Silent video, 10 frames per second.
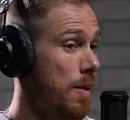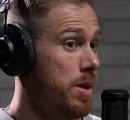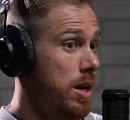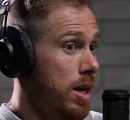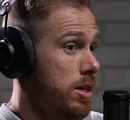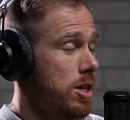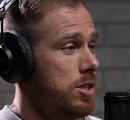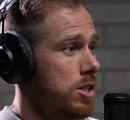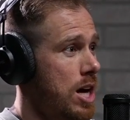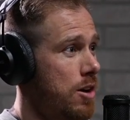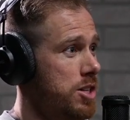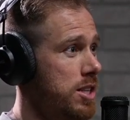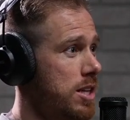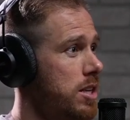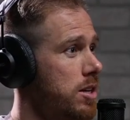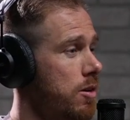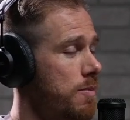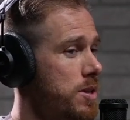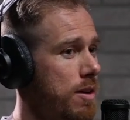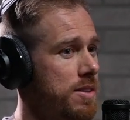I mean, it's a challenging thing to do. I
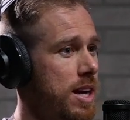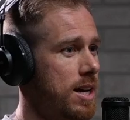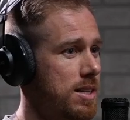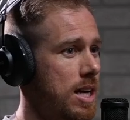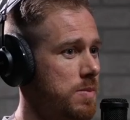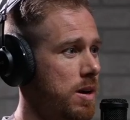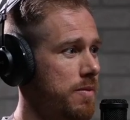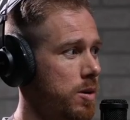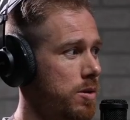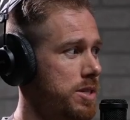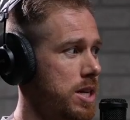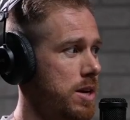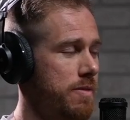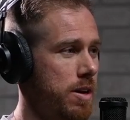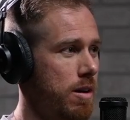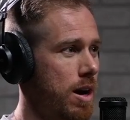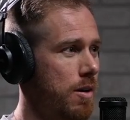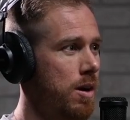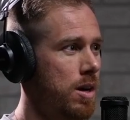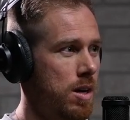mean, you have to assessment of your whole team, figure
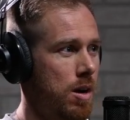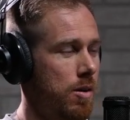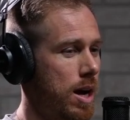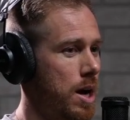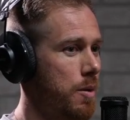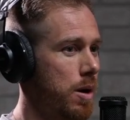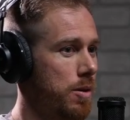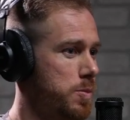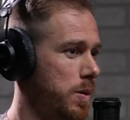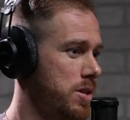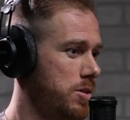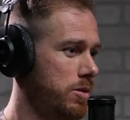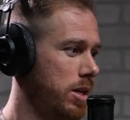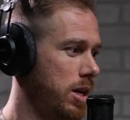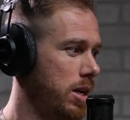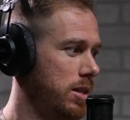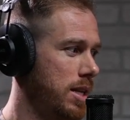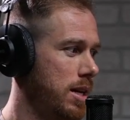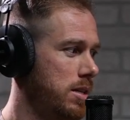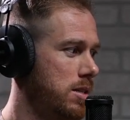out, okay, well, this person's really good at
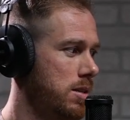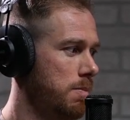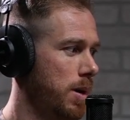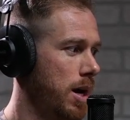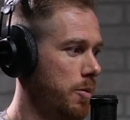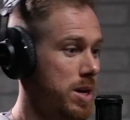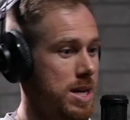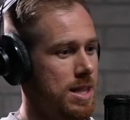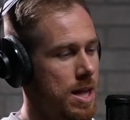this, but we need